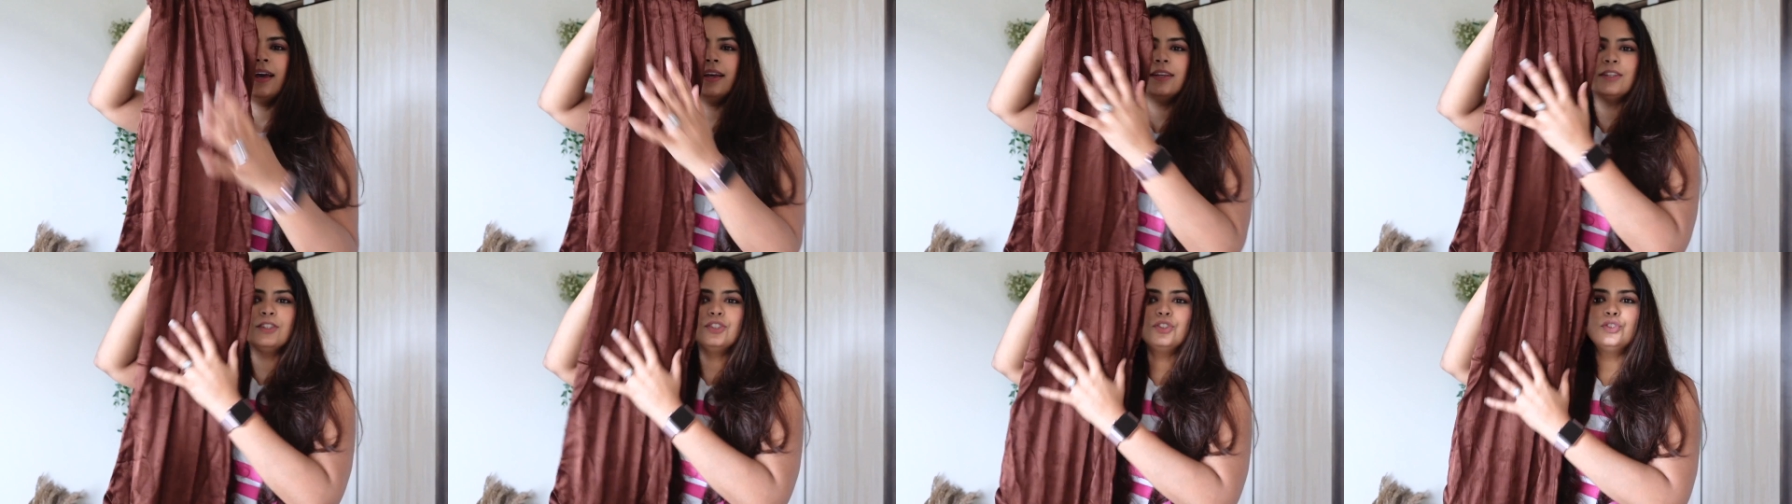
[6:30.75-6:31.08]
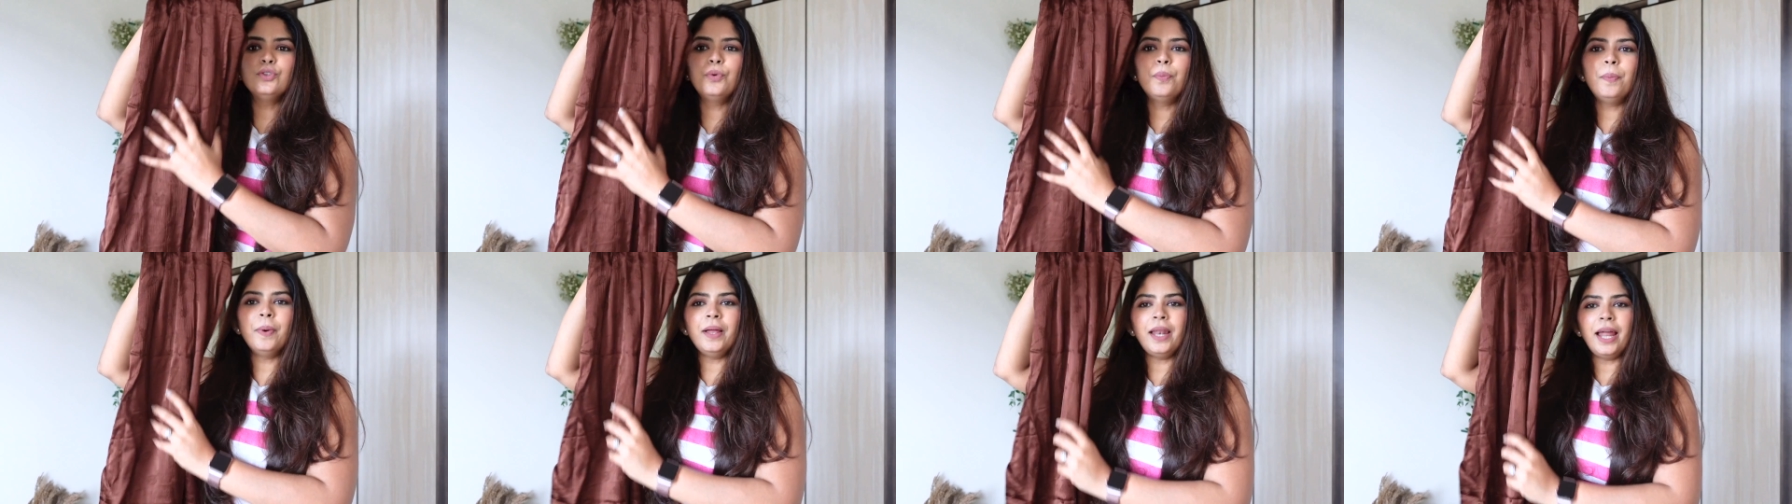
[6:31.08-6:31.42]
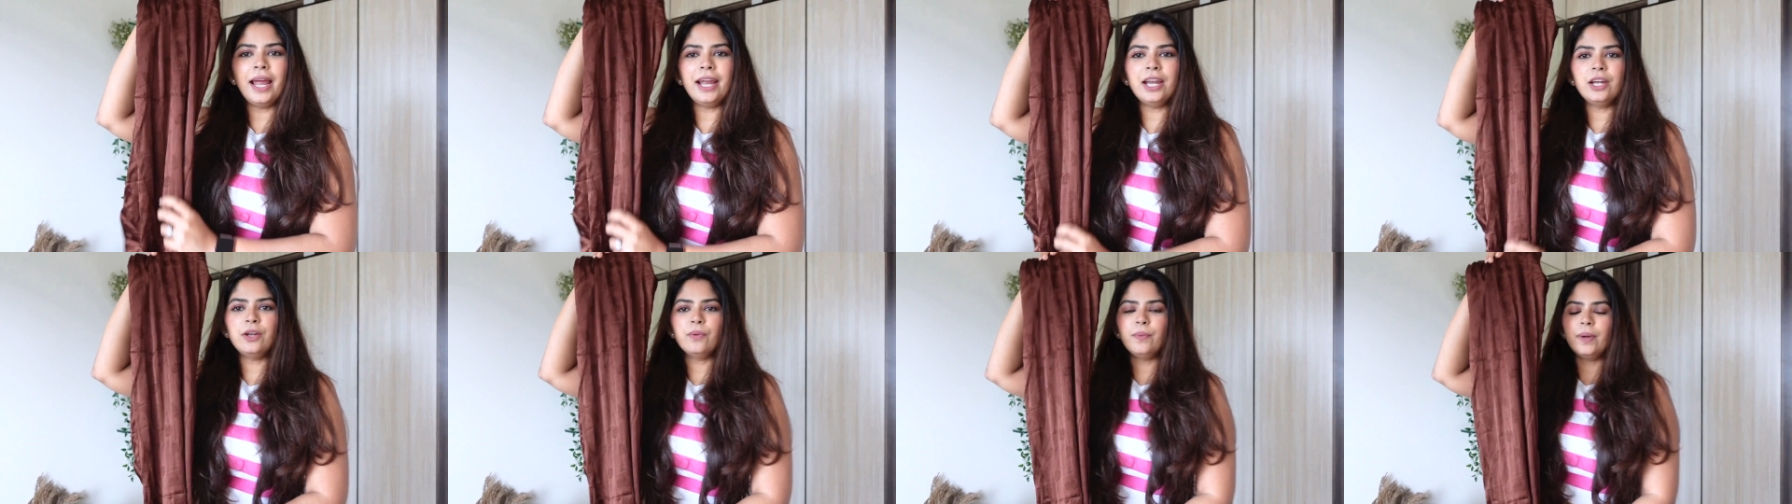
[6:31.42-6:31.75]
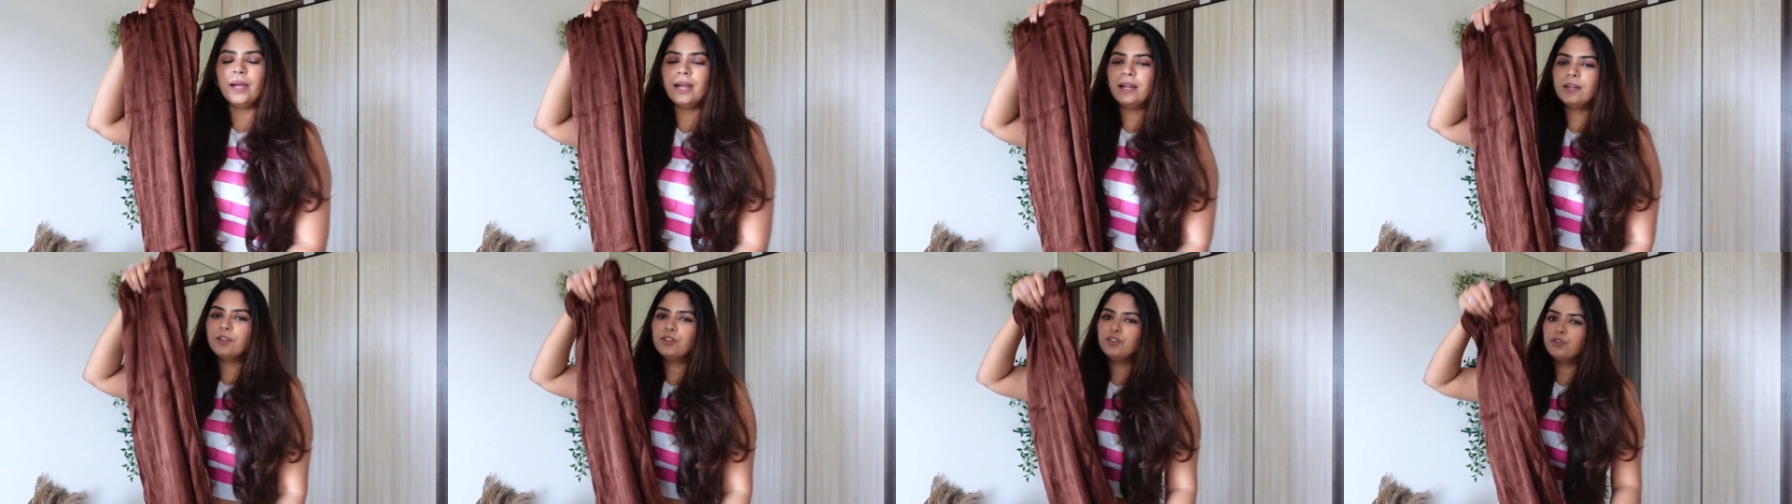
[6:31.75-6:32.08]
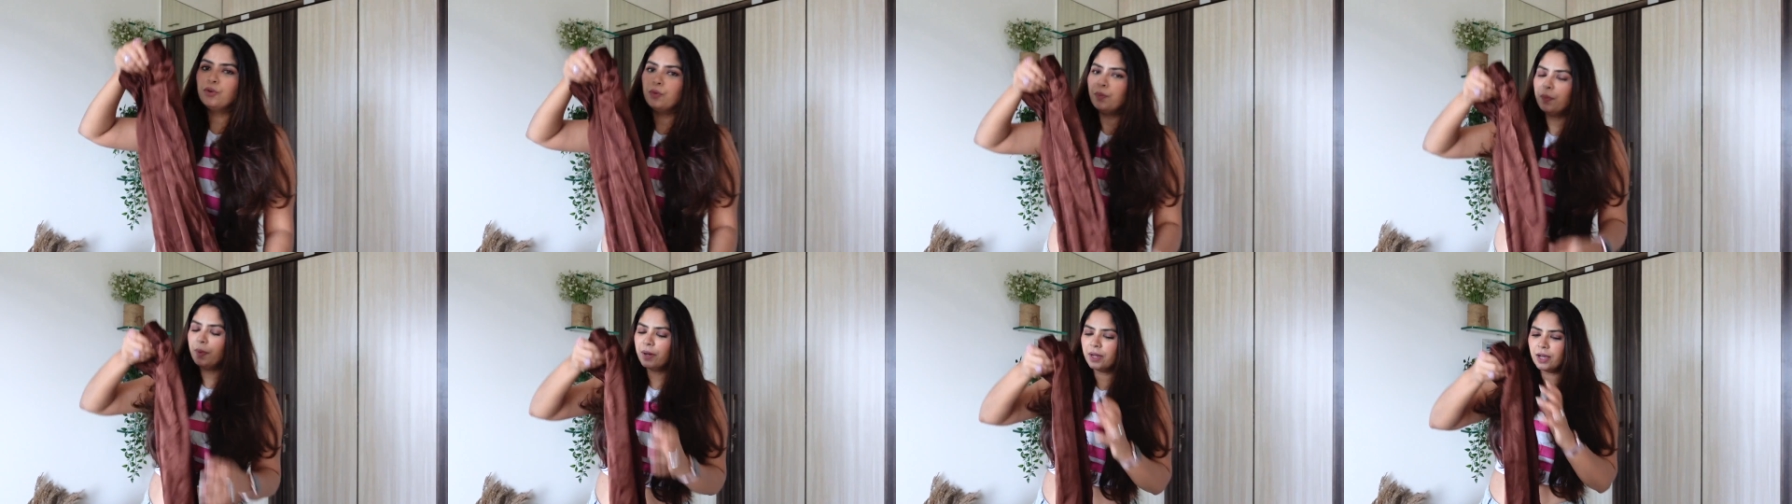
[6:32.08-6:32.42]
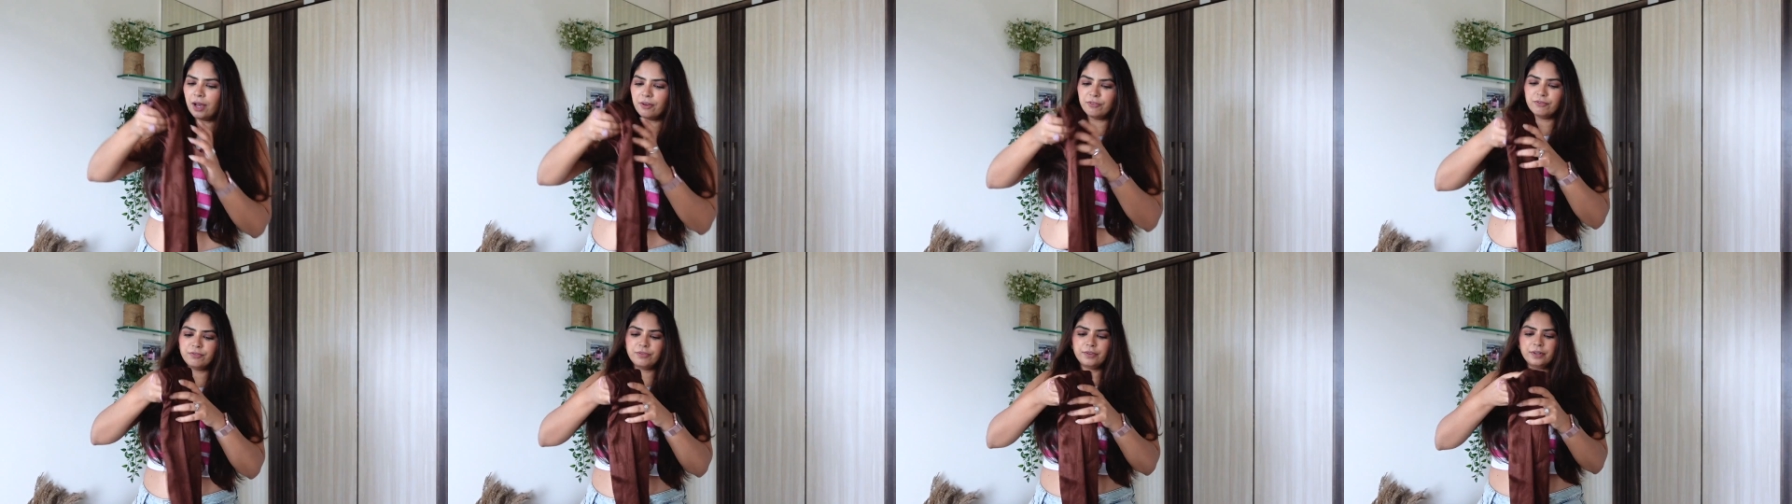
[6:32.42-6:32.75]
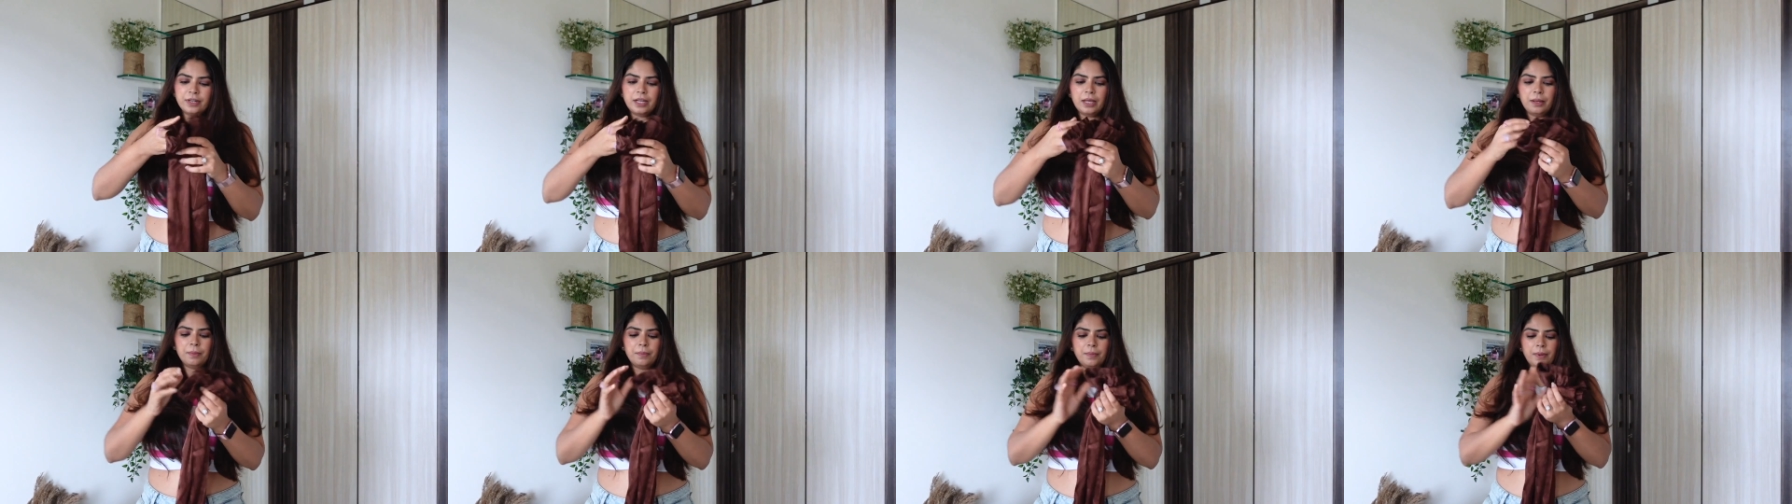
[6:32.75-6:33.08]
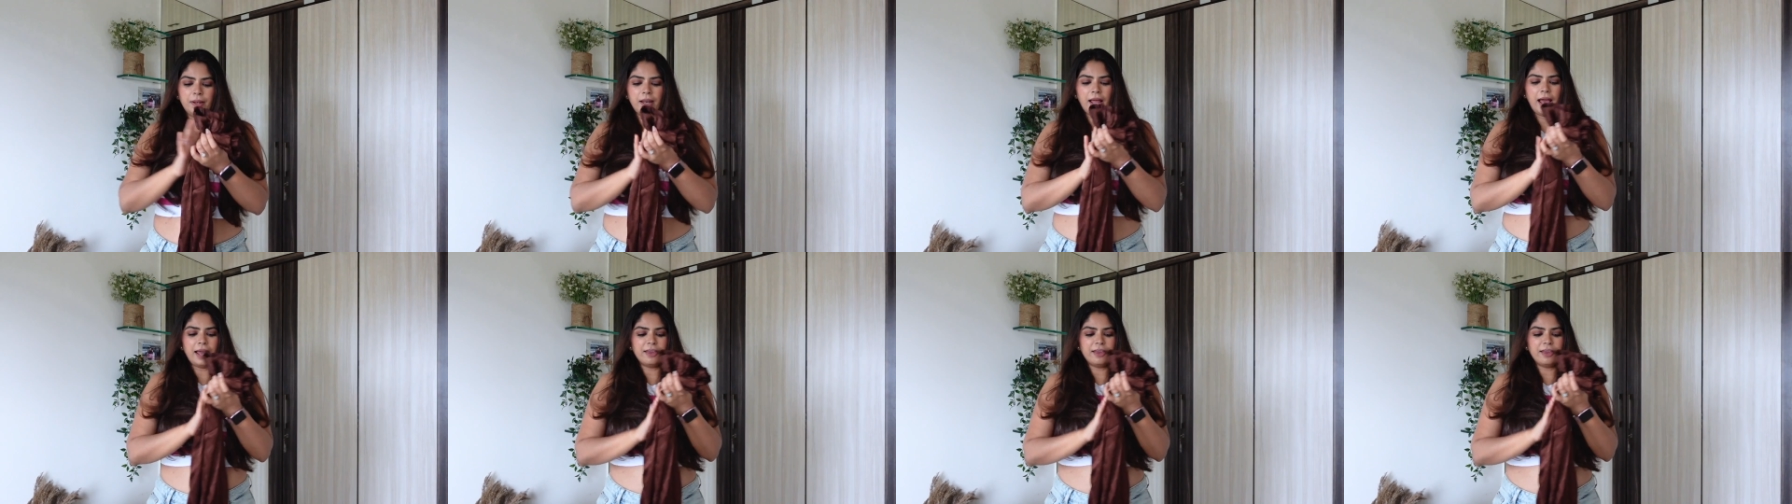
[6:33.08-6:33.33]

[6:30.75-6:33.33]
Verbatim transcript: super lightweight, super comfortable.